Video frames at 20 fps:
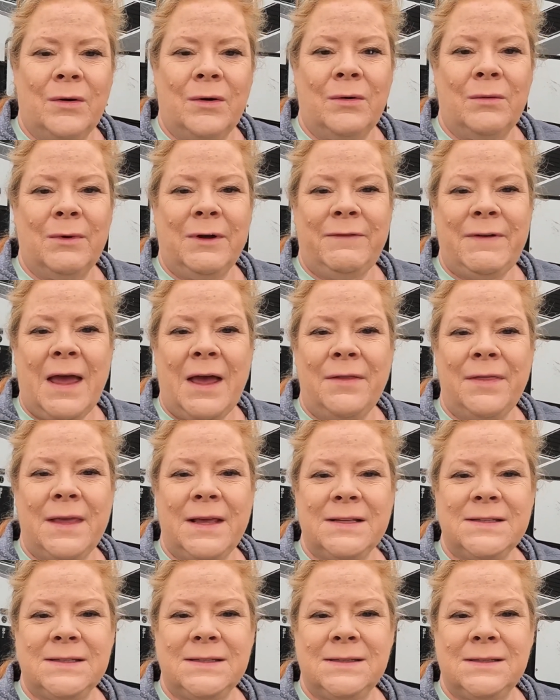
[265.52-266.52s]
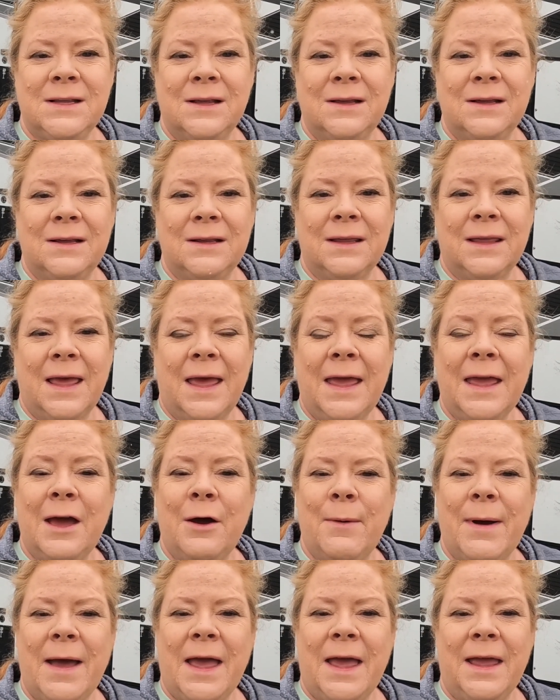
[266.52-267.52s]
we found this
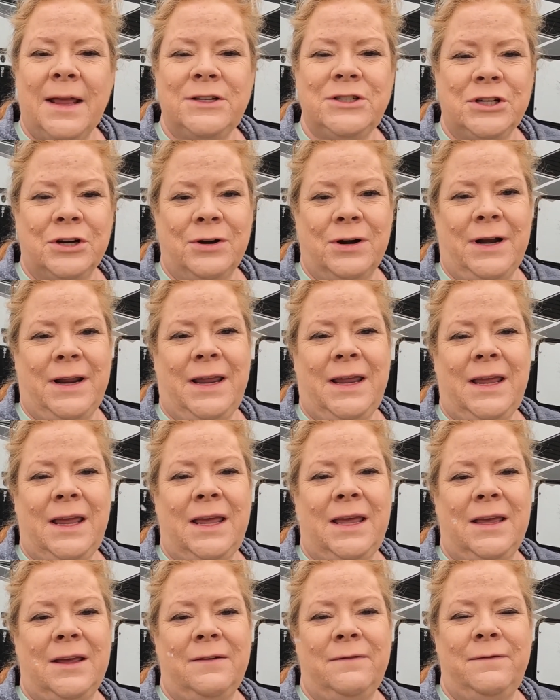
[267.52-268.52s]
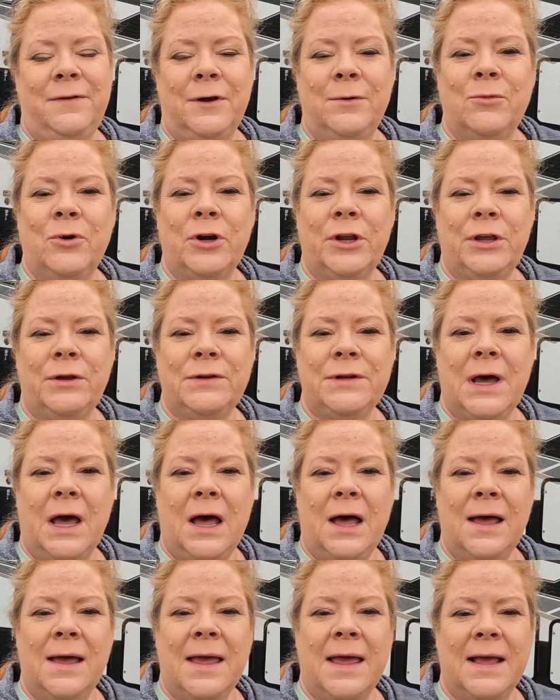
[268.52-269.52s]
KOA journey in Fillmore,
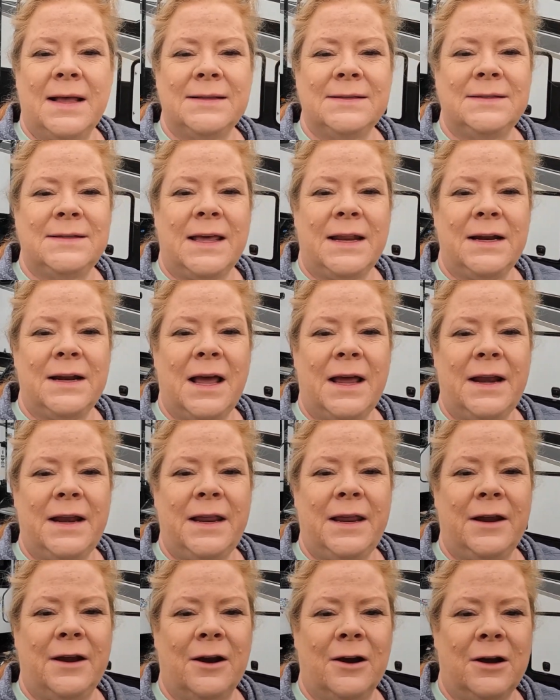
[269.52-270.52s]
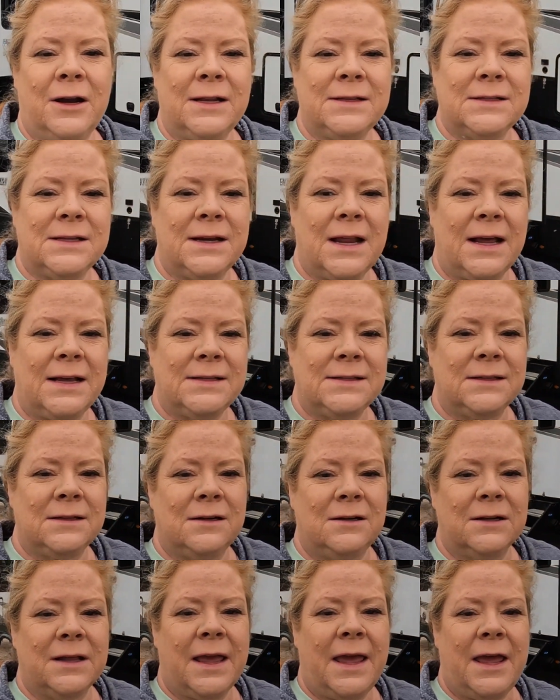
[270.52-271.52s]
Utah, and stayed a night here. It's a nice
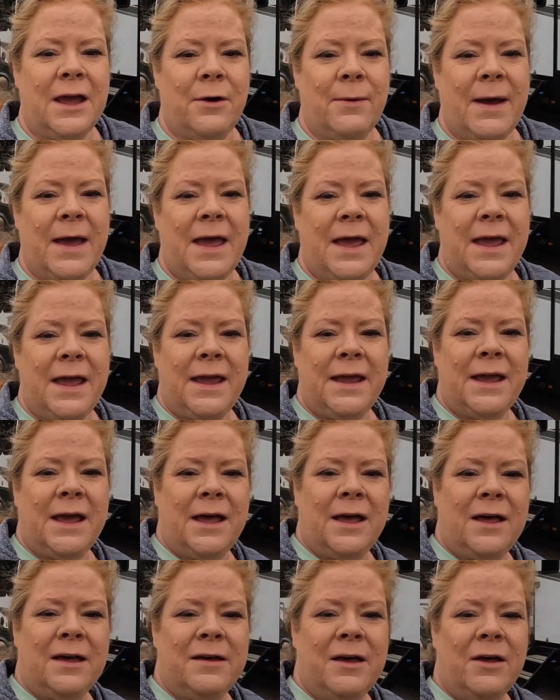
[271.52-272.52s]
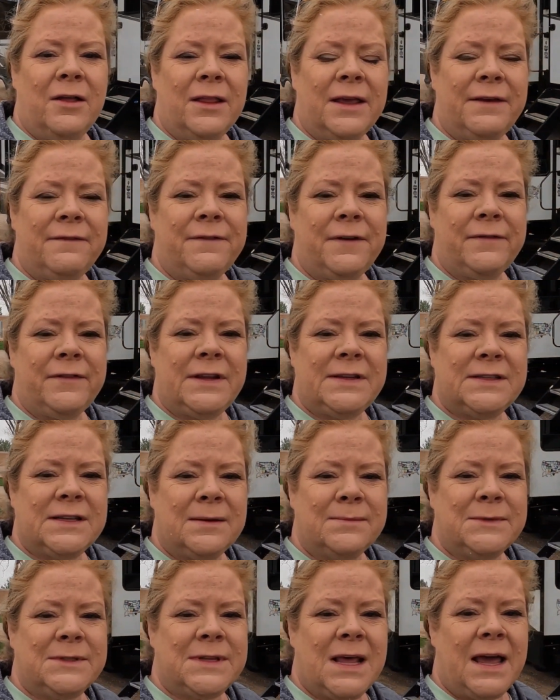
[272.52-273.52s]
little KOA, uh, only 50
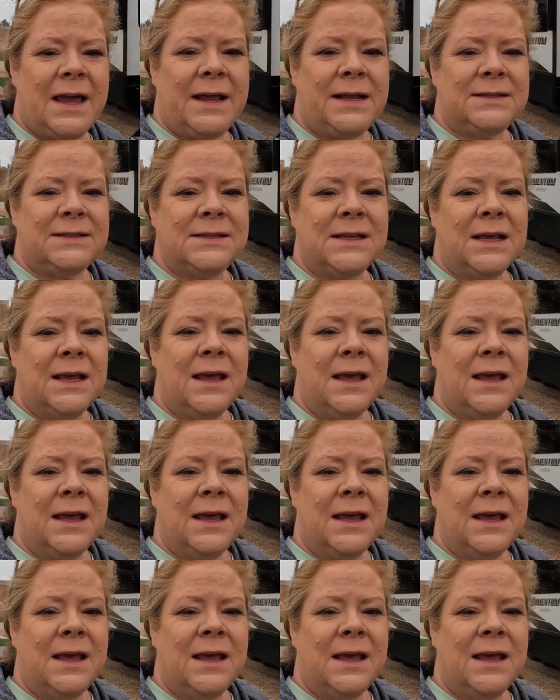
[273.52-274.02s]
some sites,